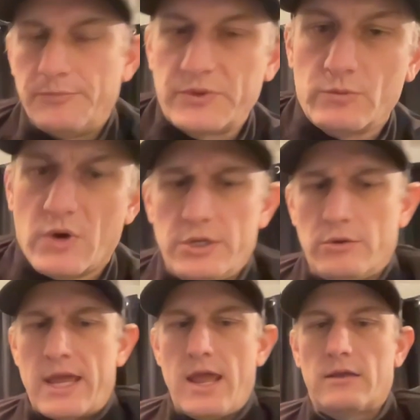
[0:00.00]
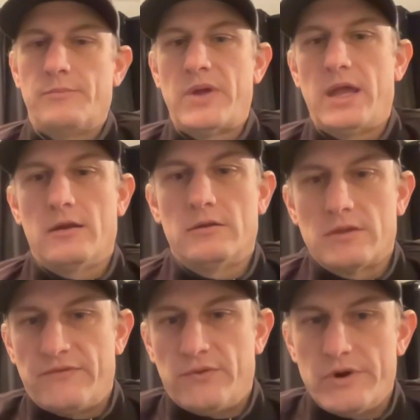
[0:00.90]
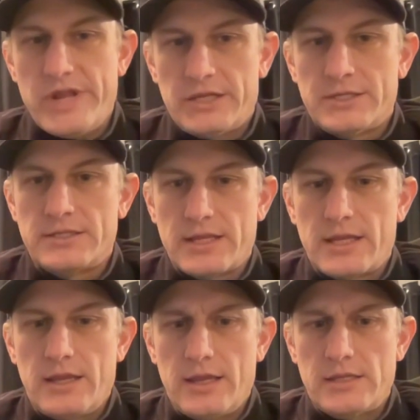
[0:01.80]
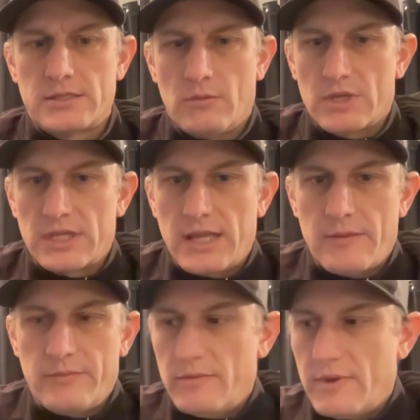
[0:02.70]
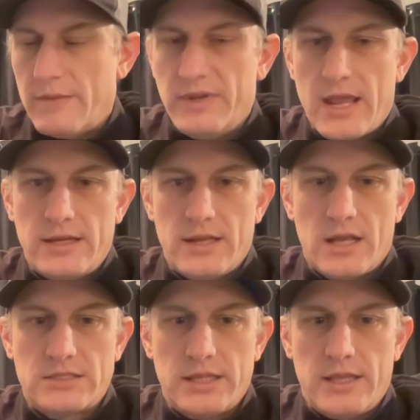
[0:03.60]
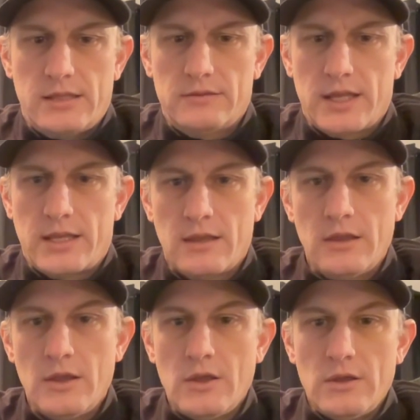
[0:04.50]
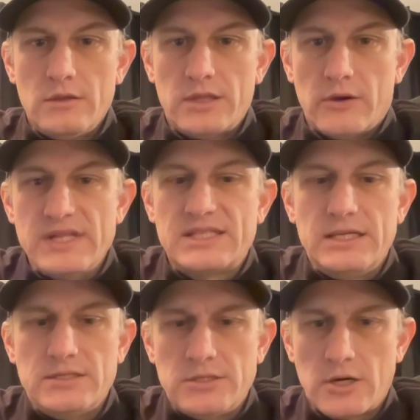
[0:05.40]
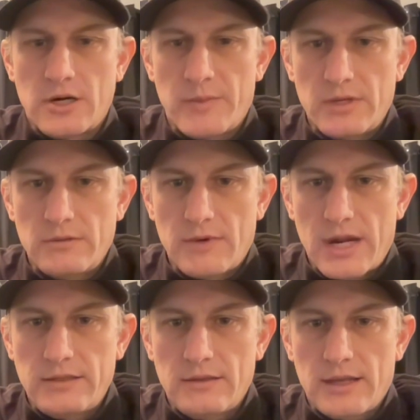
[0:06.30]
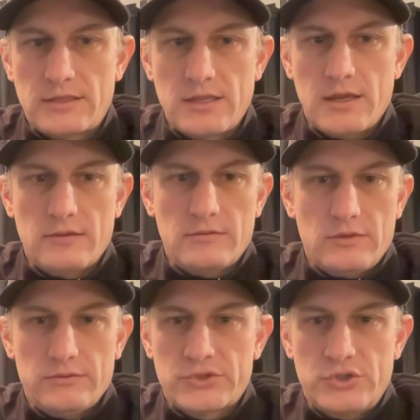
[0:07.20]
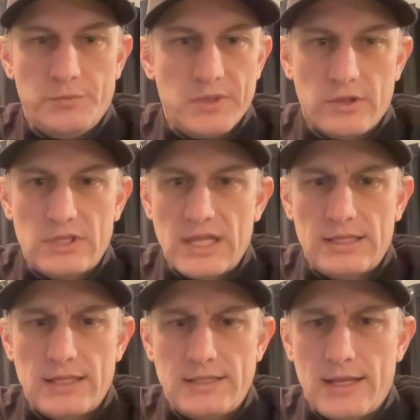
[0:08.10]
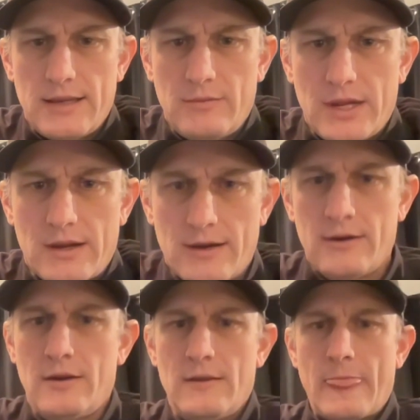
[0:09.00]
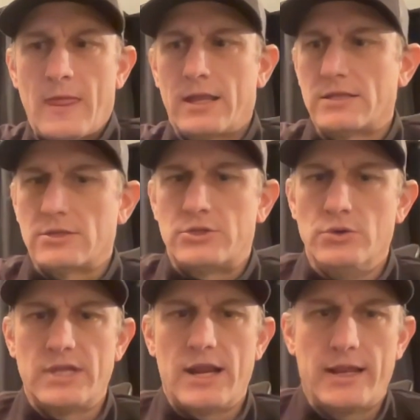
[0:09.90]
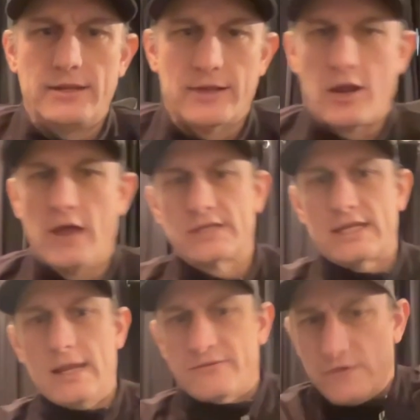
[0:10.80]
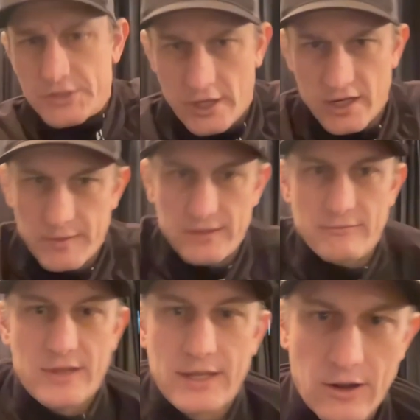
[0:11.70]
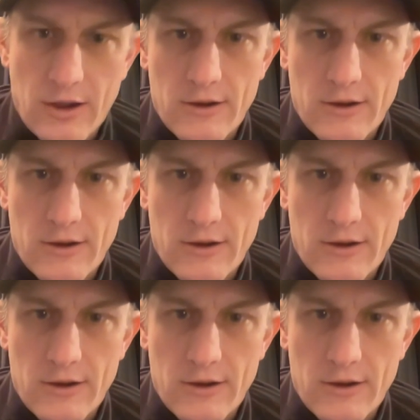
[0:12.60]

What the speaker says: what you can't compare the Four Nations thing is to what the NBA does to their in-season tournament, right? Like the stupid little thing they did where like it's a Tuesday night and like, oh, this game's for the tournament. We're like, oh,